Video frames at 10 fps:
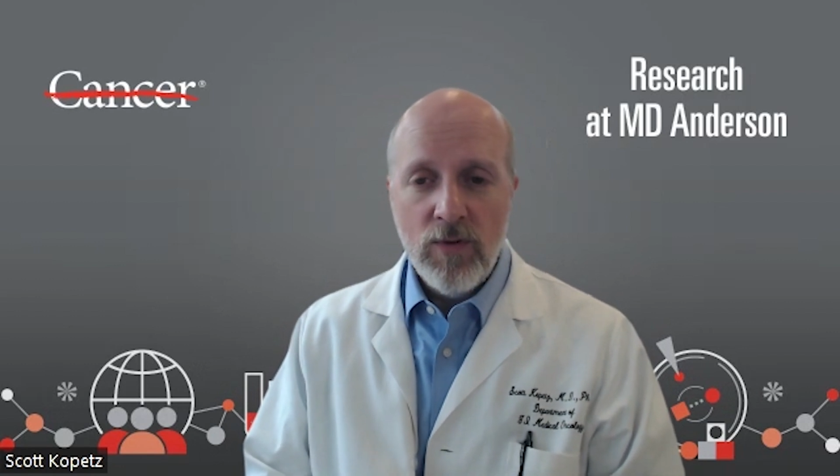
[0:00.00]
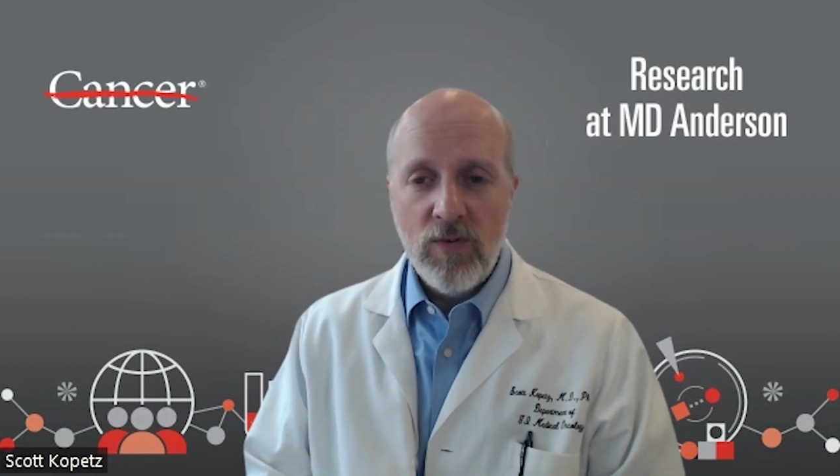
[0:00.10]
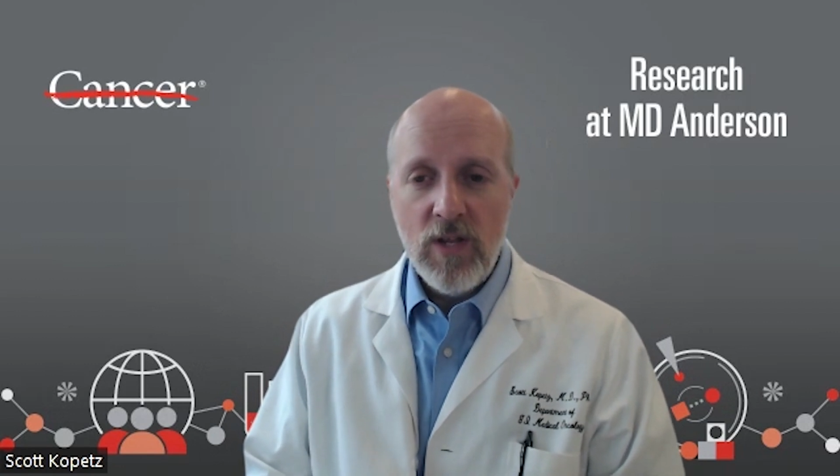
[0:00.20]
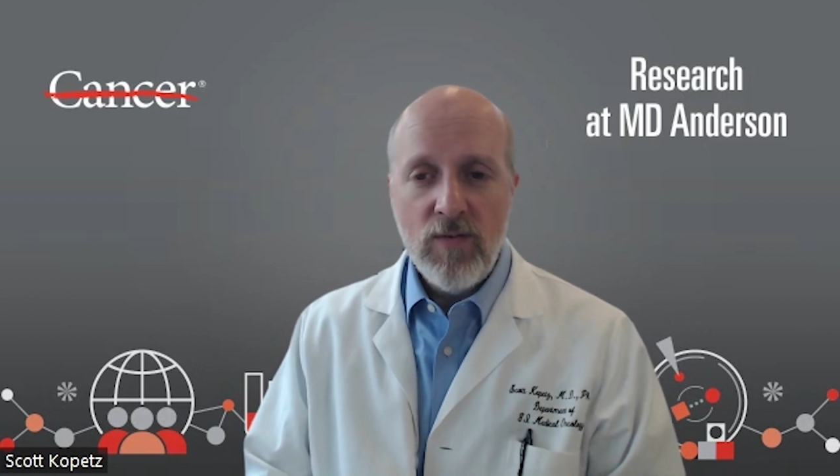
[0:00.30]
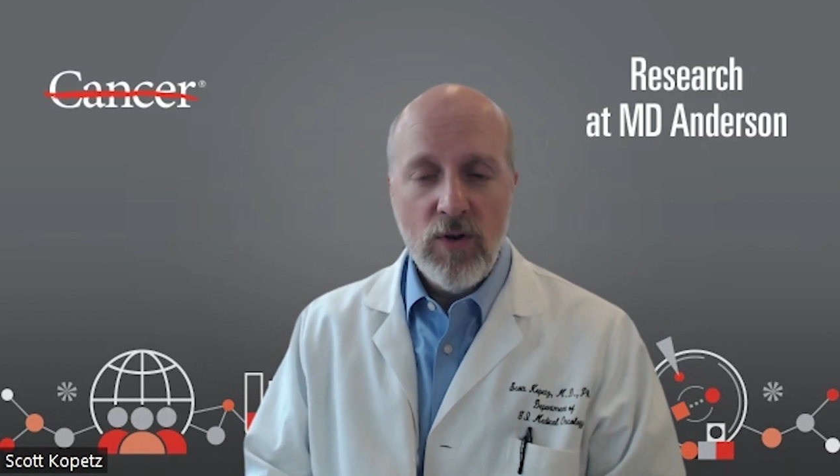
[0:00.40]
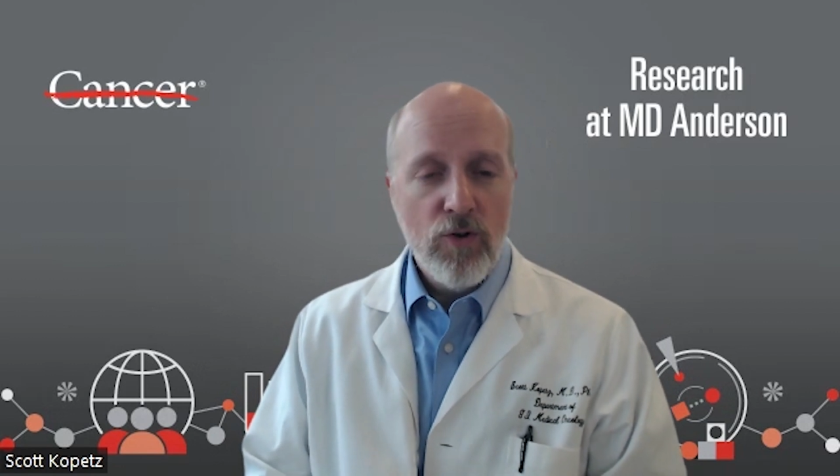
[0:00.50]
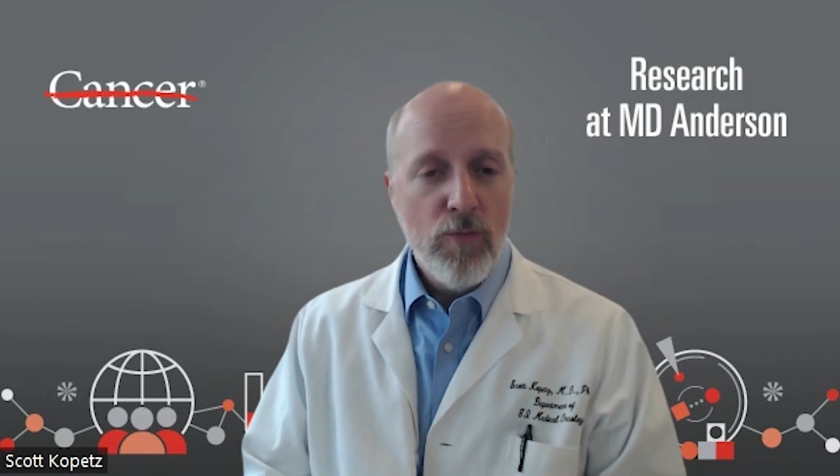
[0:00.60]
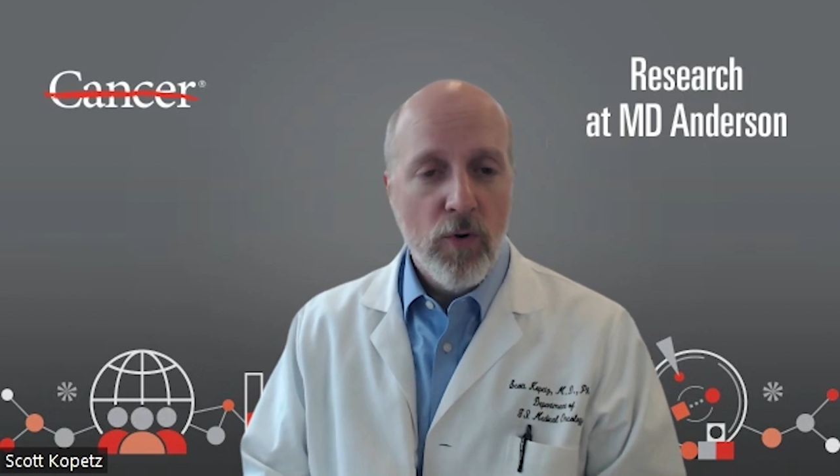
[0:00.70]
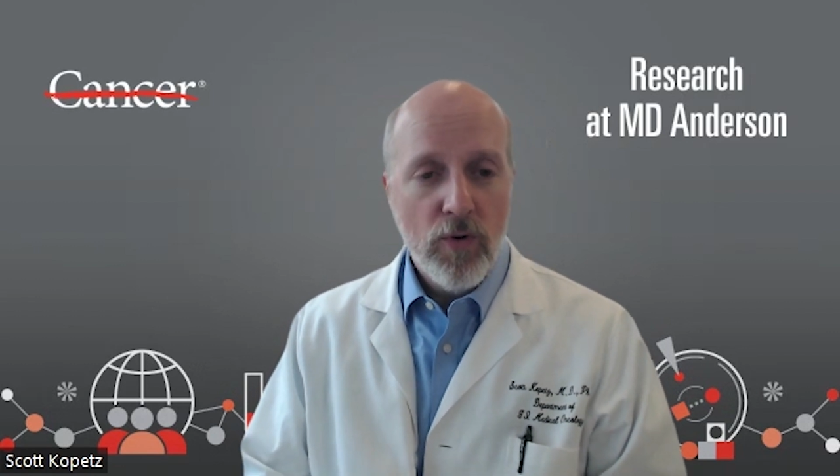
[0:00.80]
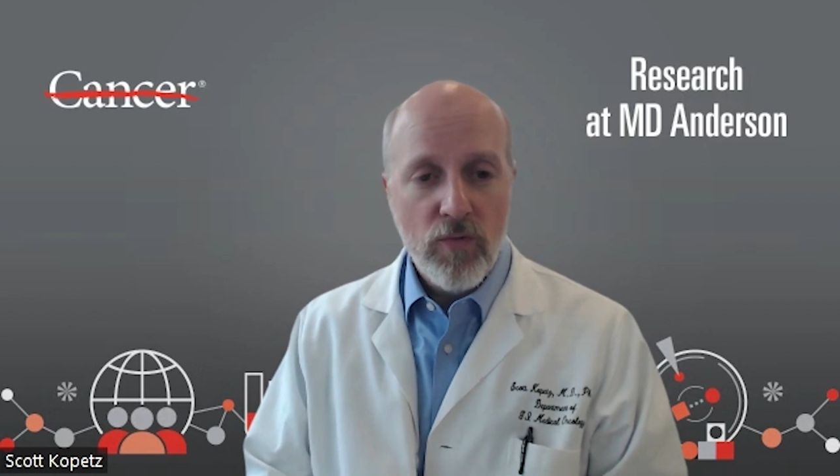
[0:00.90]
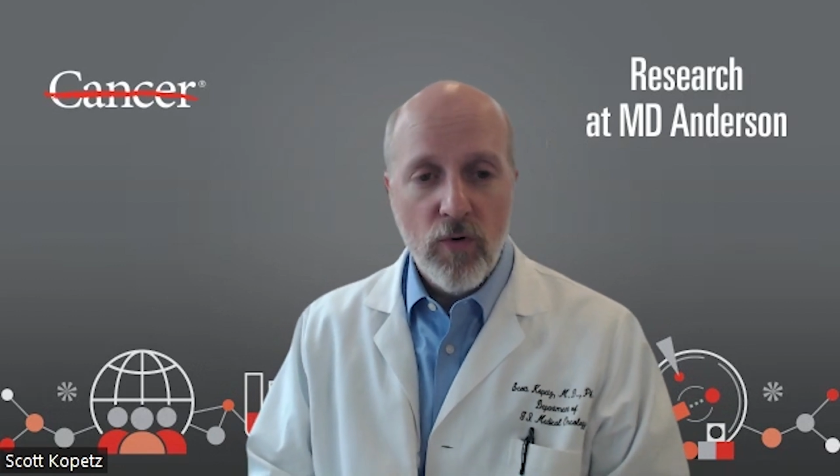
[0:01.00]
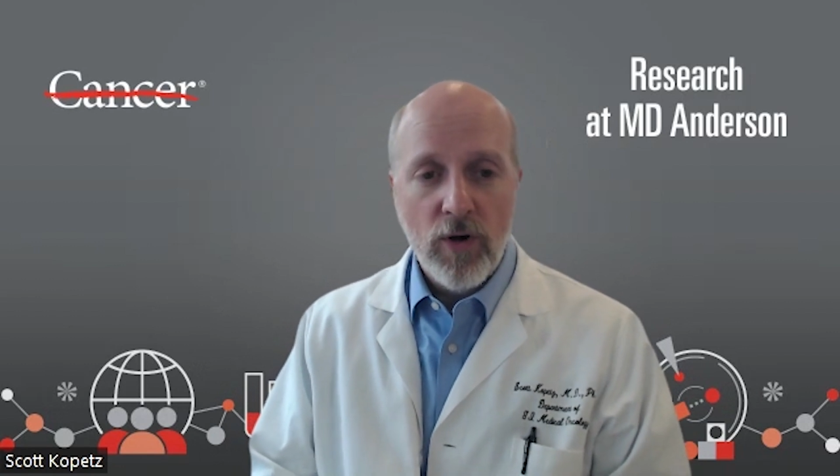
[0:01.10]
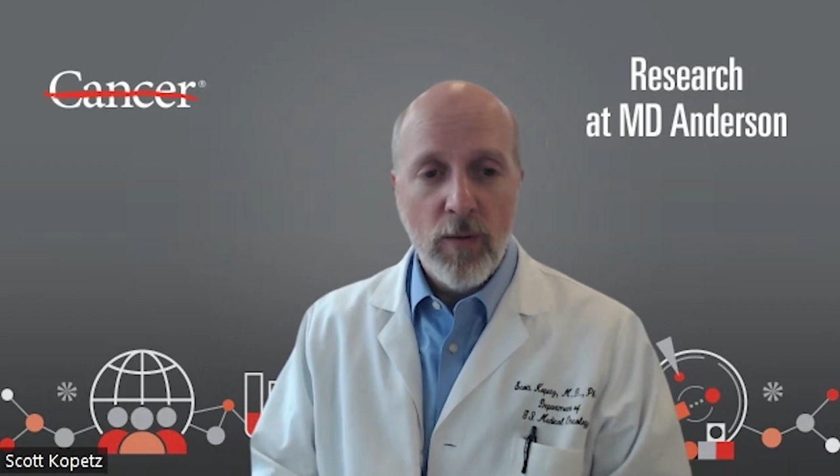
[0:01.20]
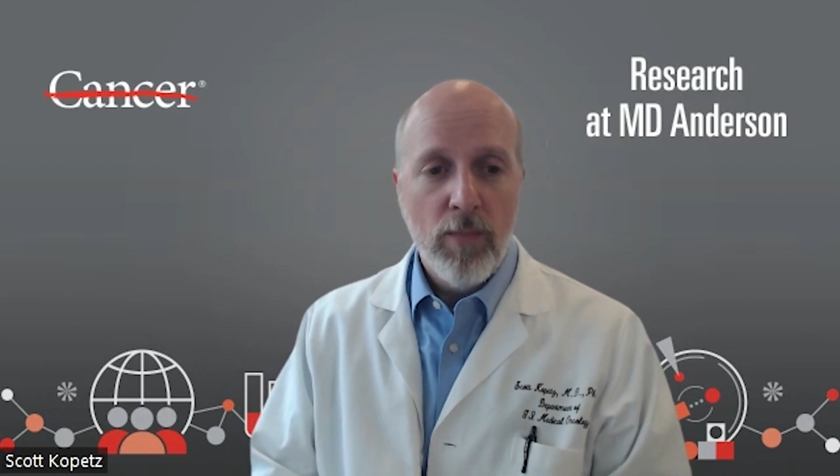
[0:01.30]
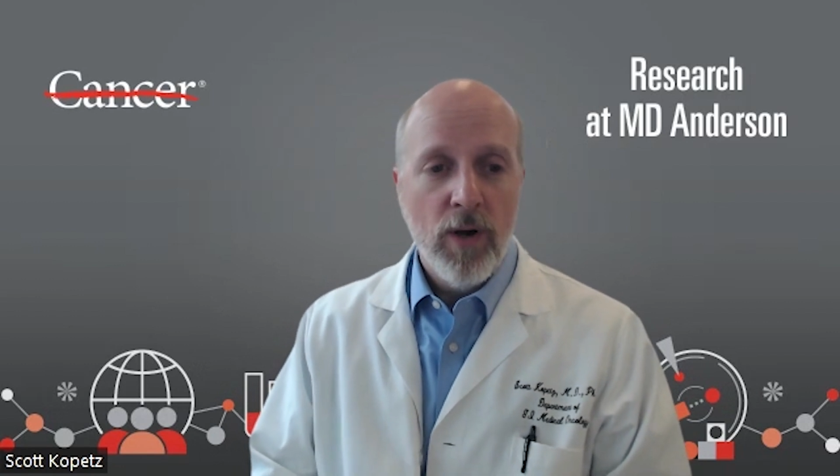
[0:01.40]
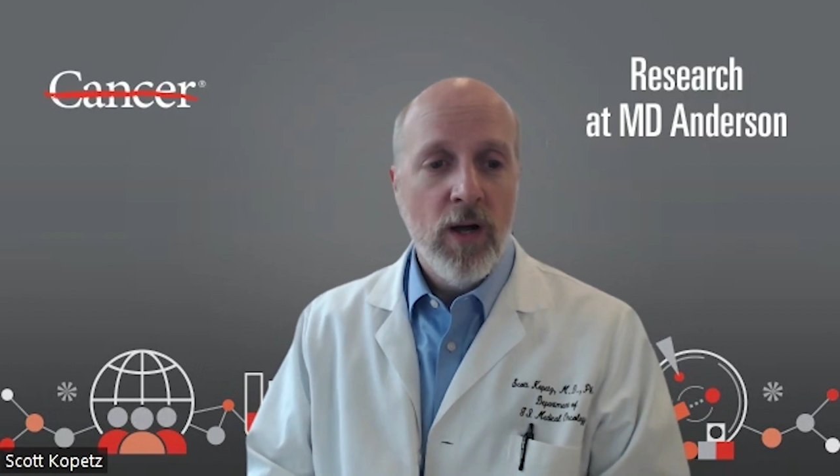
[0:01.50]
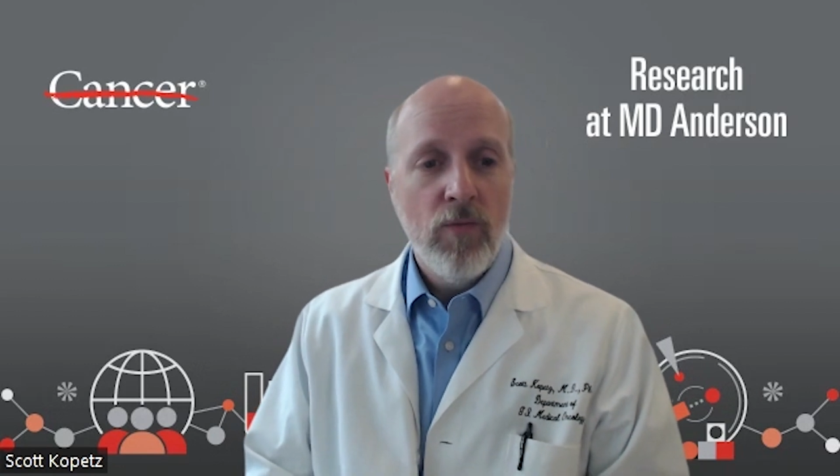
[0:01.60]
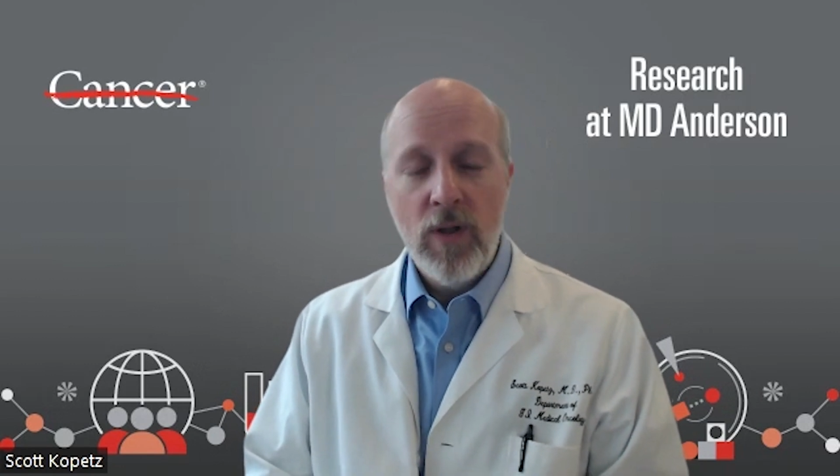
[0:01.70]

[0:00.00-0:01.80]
received at 2.4 and above,